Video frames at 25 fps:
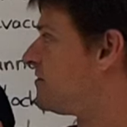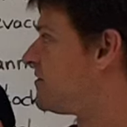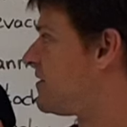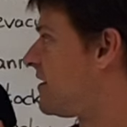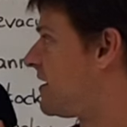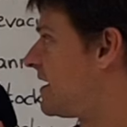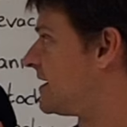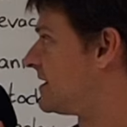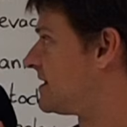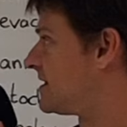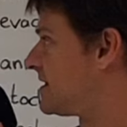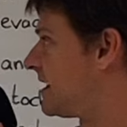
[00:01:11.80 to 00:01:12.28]

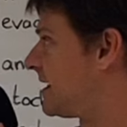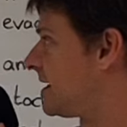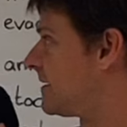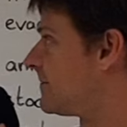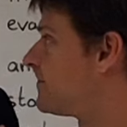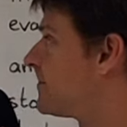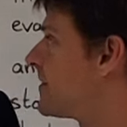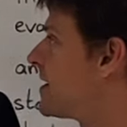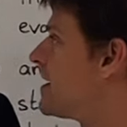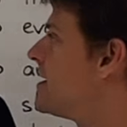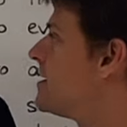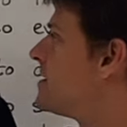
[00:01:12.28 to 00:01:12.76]

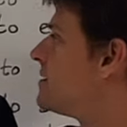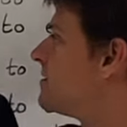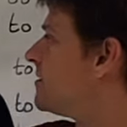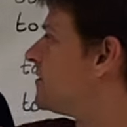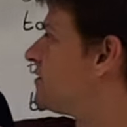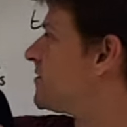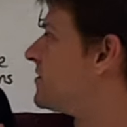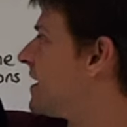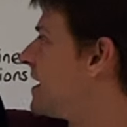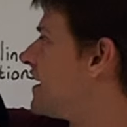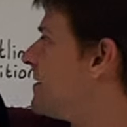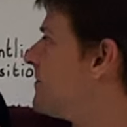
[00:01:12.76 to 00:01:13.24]
fighting.
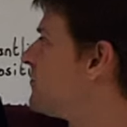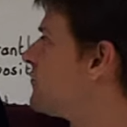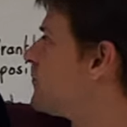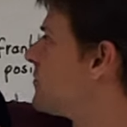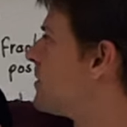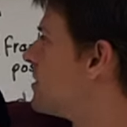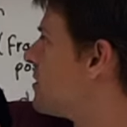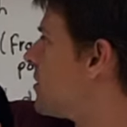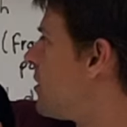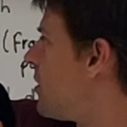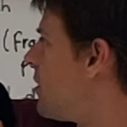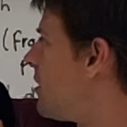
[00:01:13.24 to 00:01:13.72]
The same
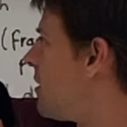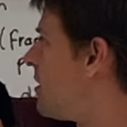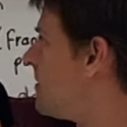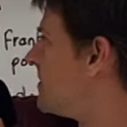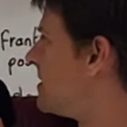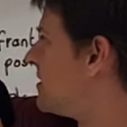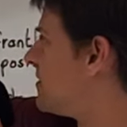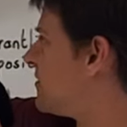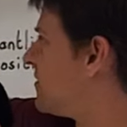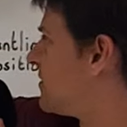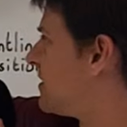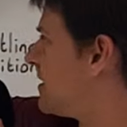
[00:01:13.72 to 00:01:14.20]
for an
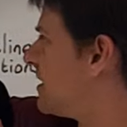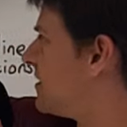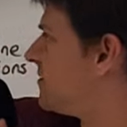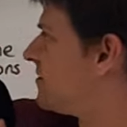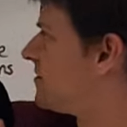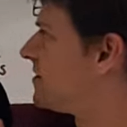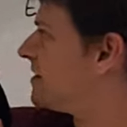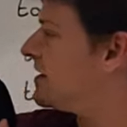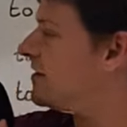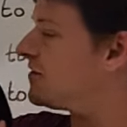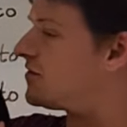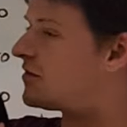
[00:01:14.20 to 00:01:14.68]

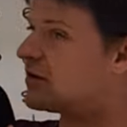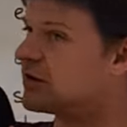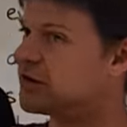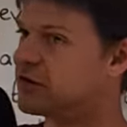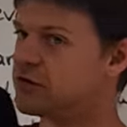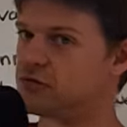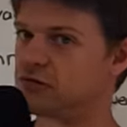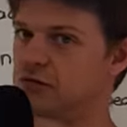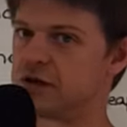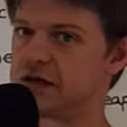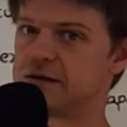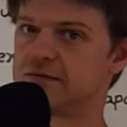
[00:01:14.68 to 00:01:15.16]
armistice. It's an
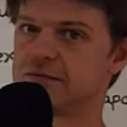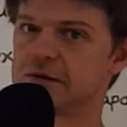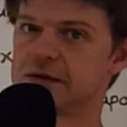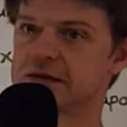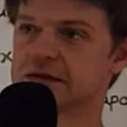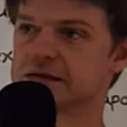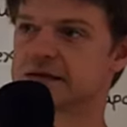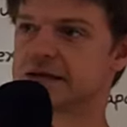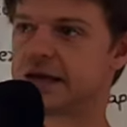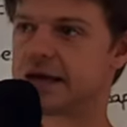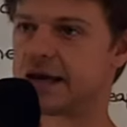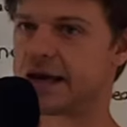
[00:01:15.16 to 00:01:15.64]

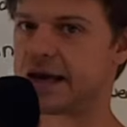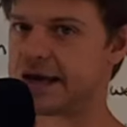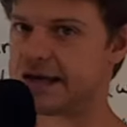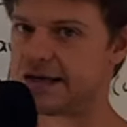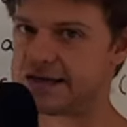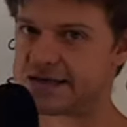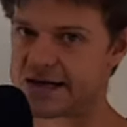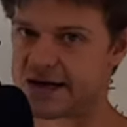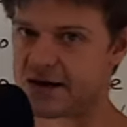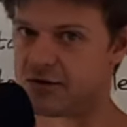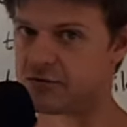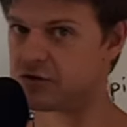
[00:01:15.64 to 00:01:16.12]
agreement to
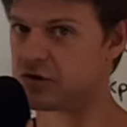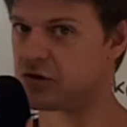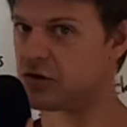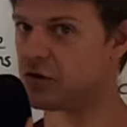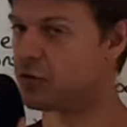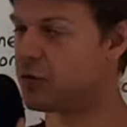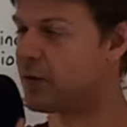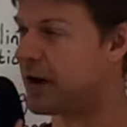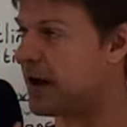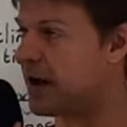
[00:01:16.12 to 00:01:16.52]
lay down your